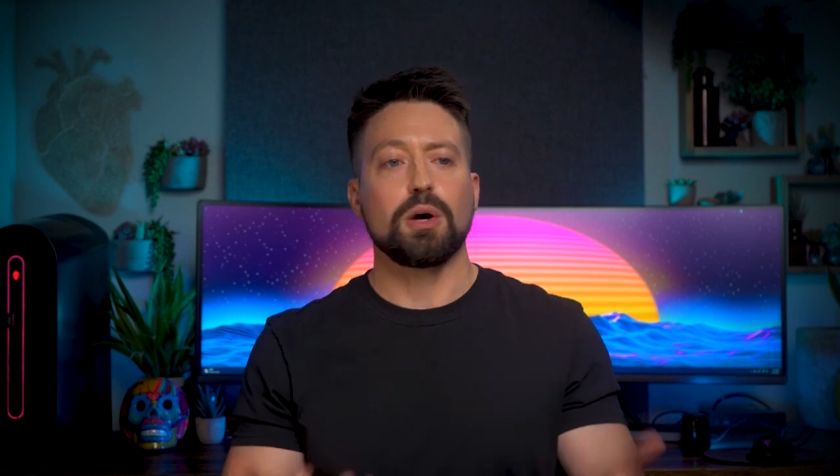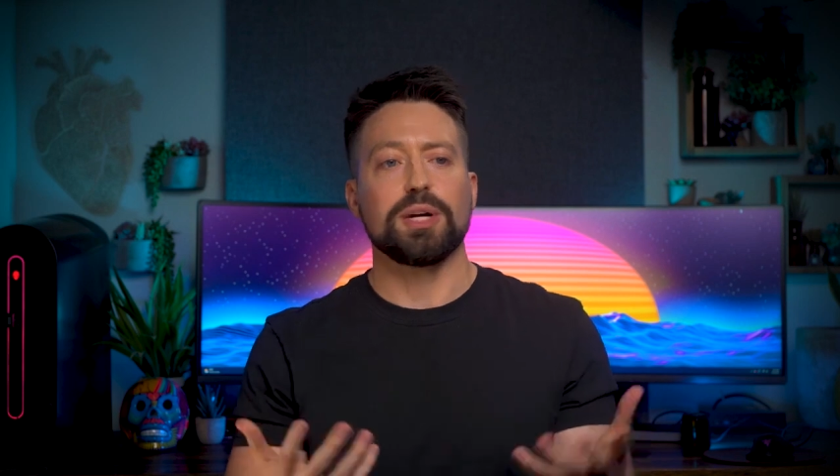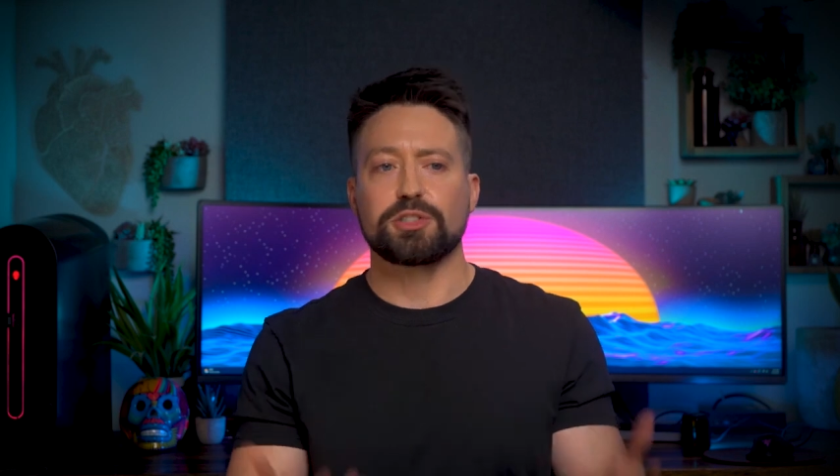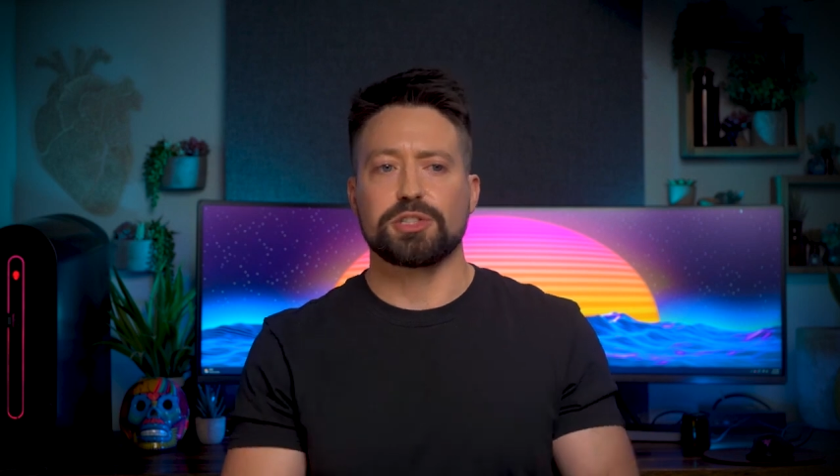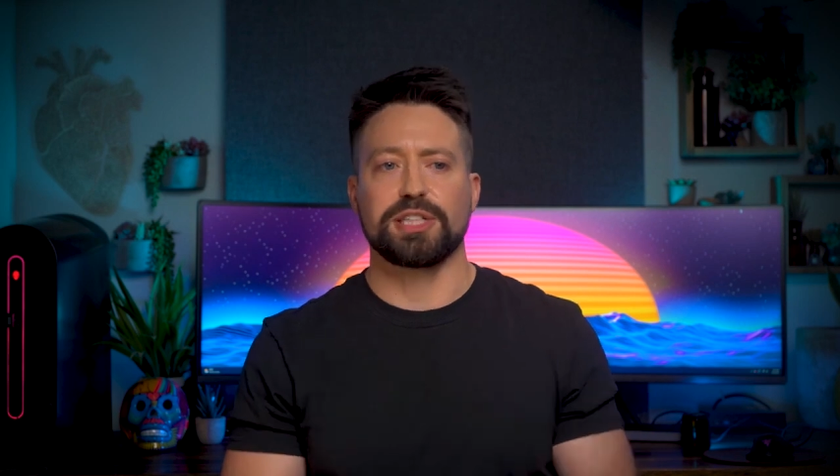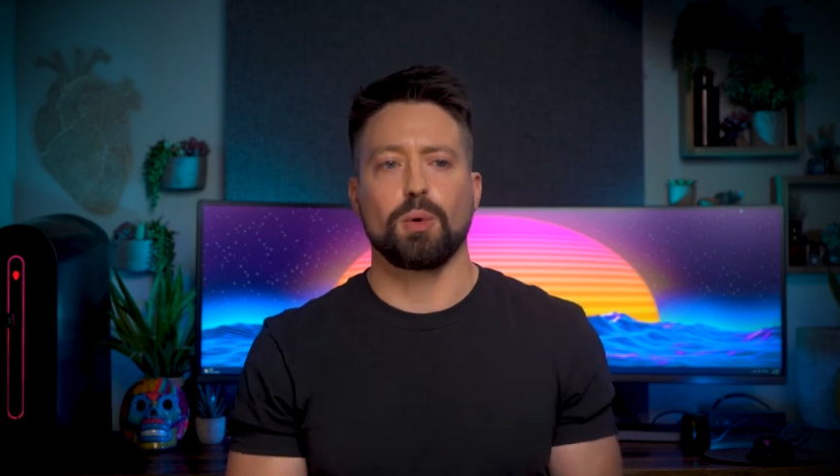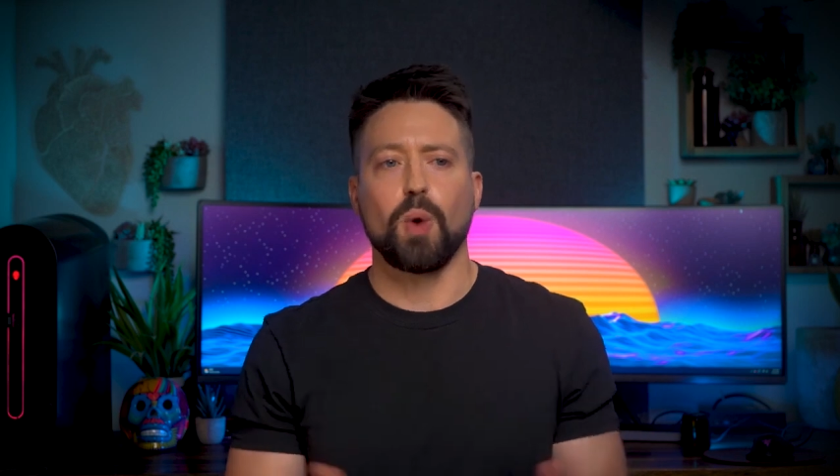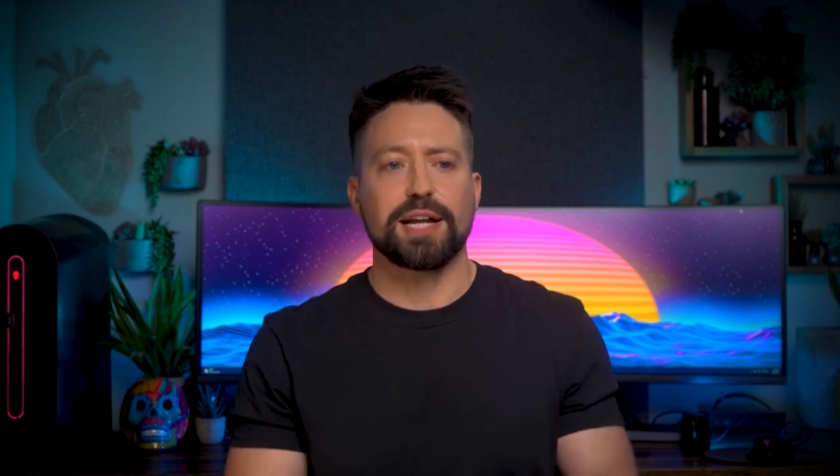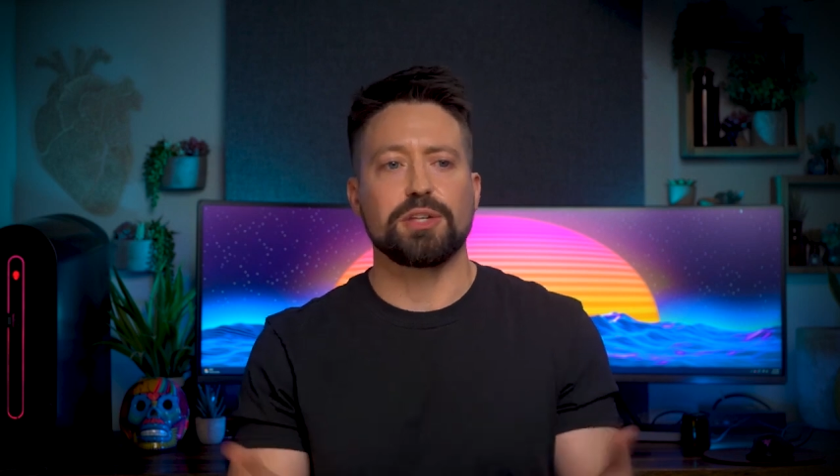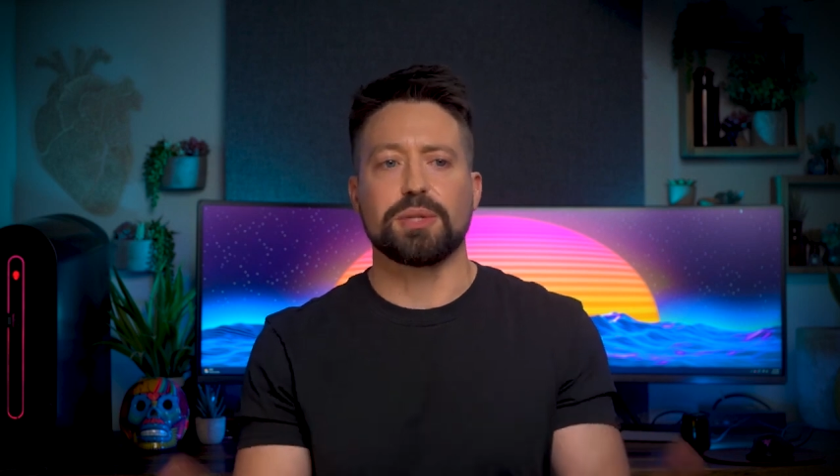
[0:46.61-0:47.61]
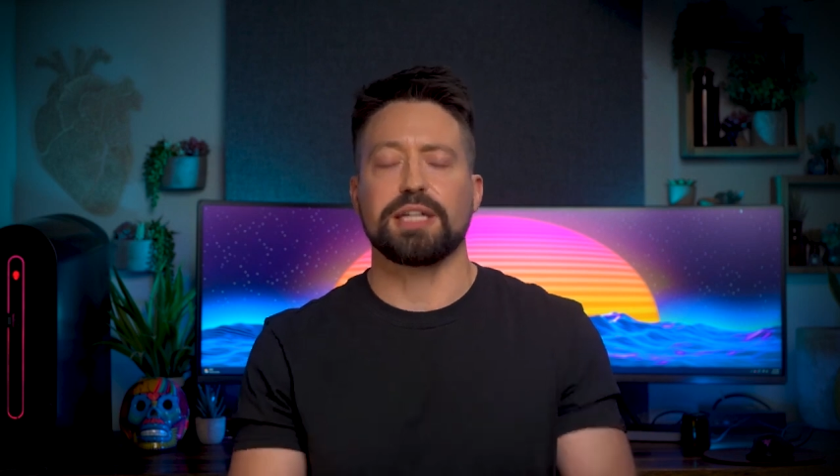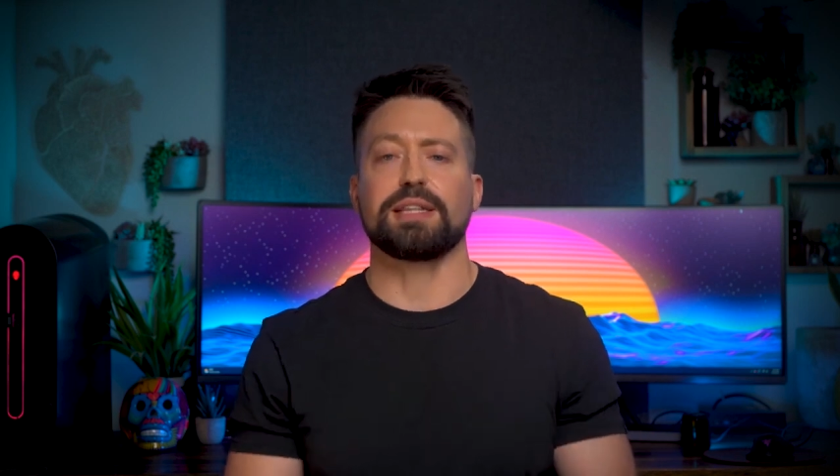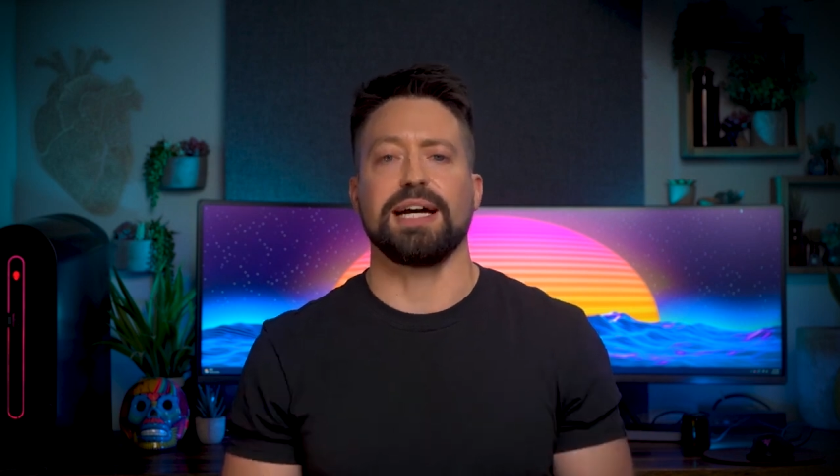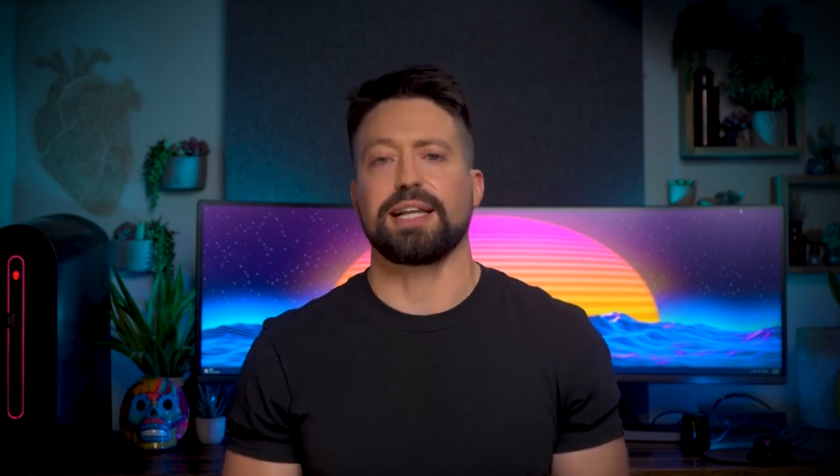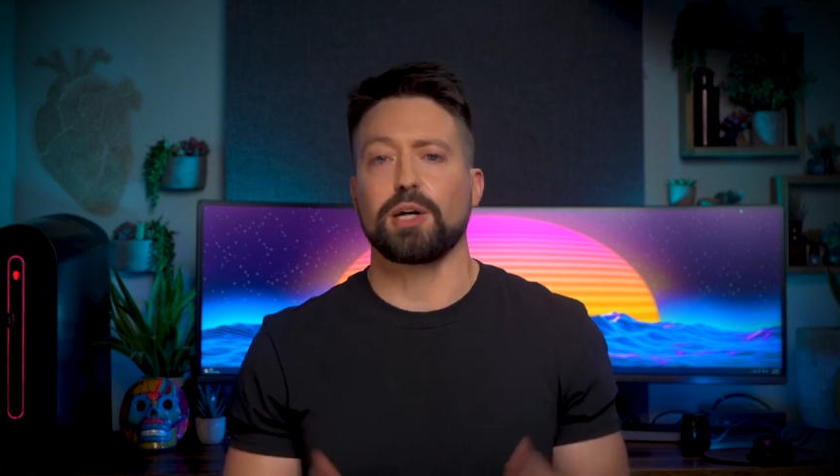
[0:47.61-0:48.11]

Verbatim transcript: oh, interesting. Why do you think that?